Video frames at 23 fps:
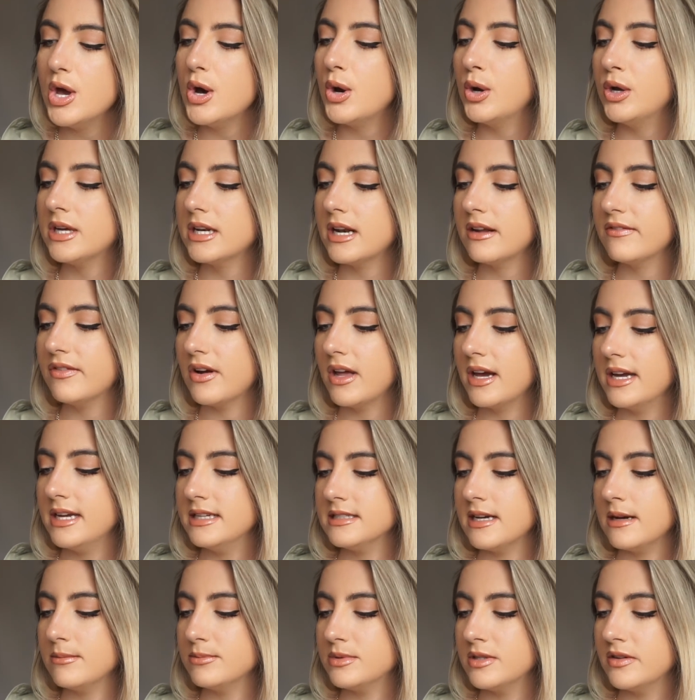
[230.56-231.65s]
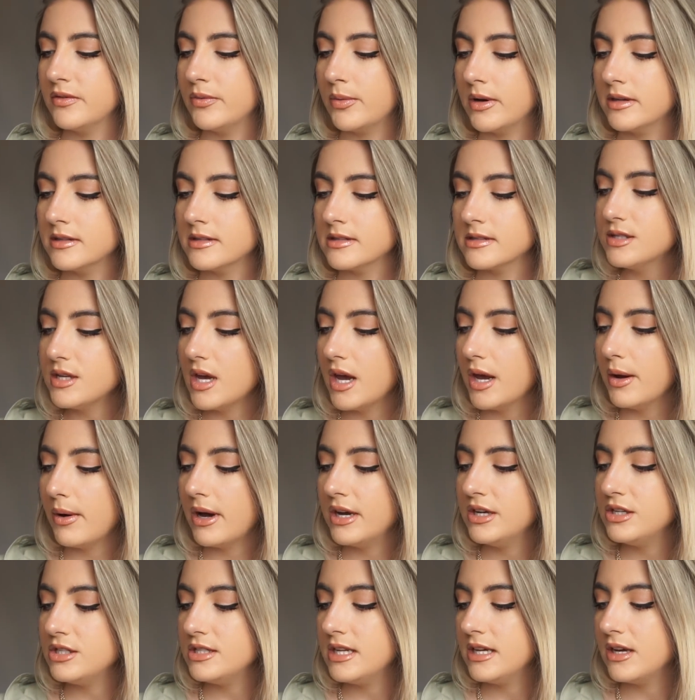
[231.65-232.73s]
Or you can have light adaptive ones. So I
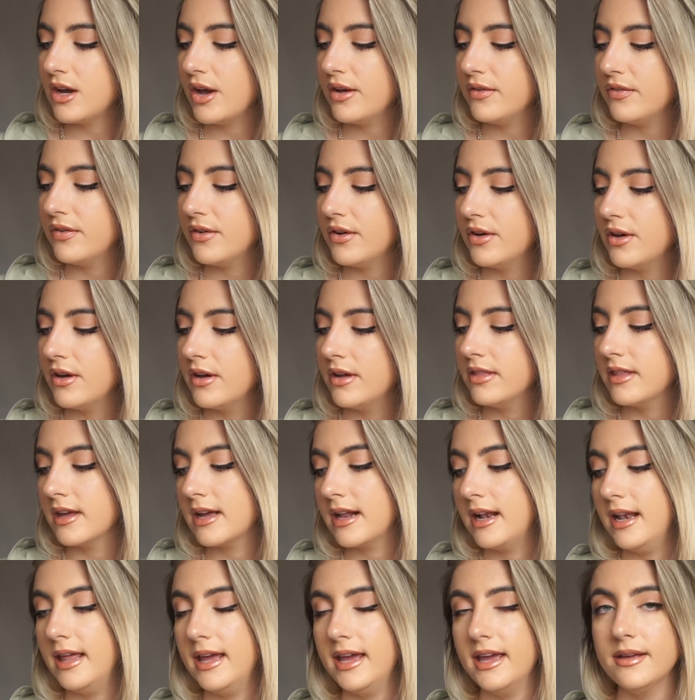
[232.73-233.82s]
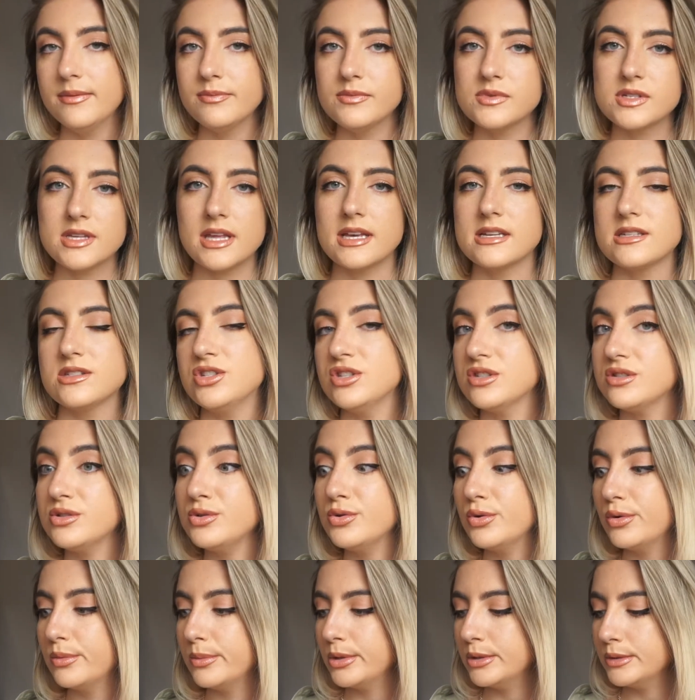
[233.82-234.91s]
usually go for the clear, so that's just
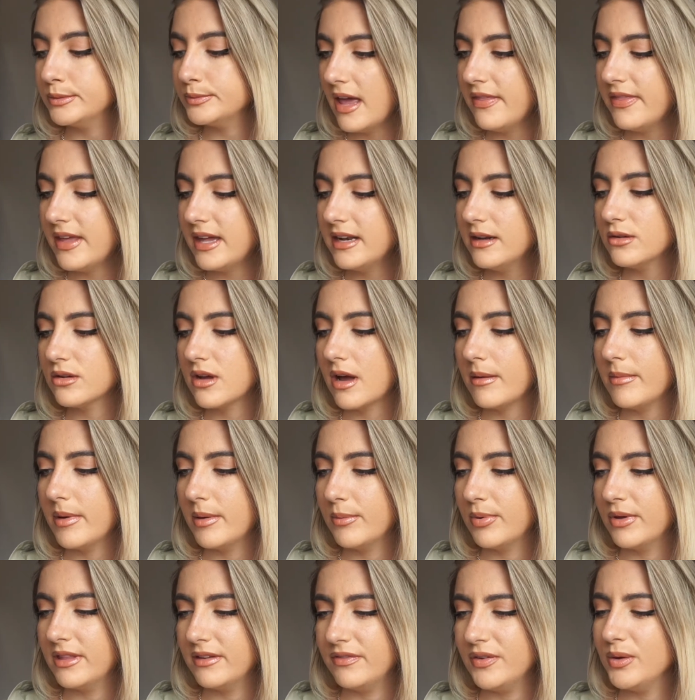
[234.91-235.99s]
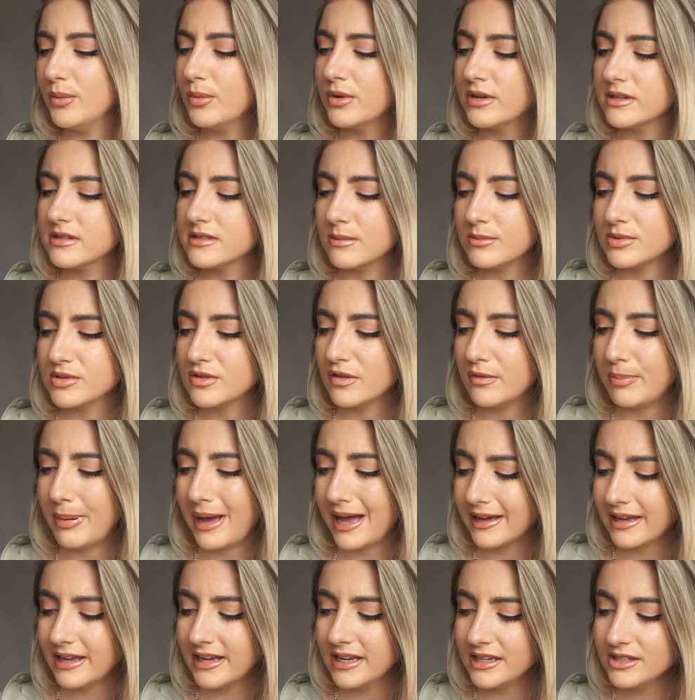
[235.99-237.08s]
normal. And then it'll come up with if you want some sort of
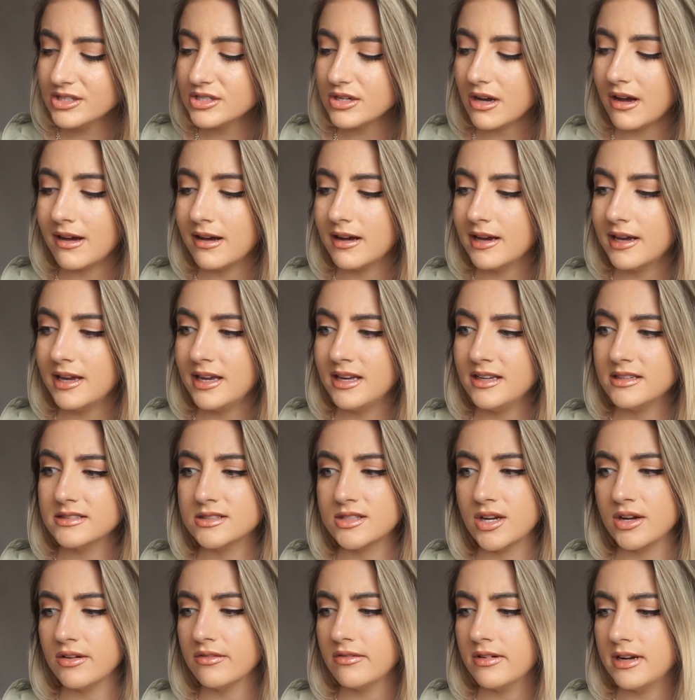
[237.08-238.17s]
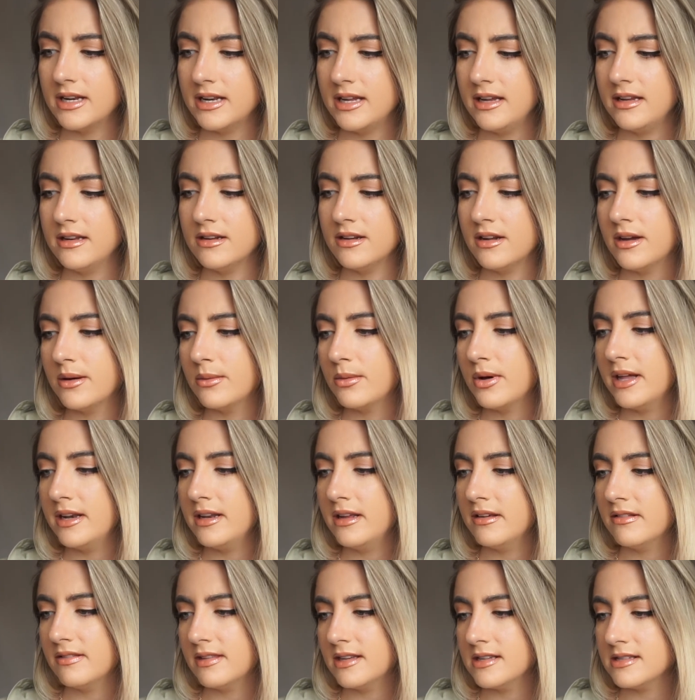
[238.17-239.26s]
package. I don't really know what any
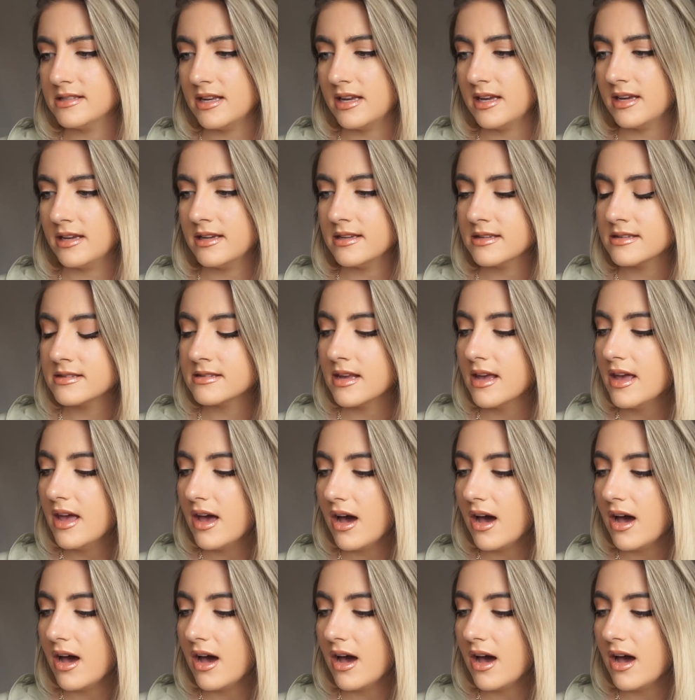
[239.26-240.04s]
of this is.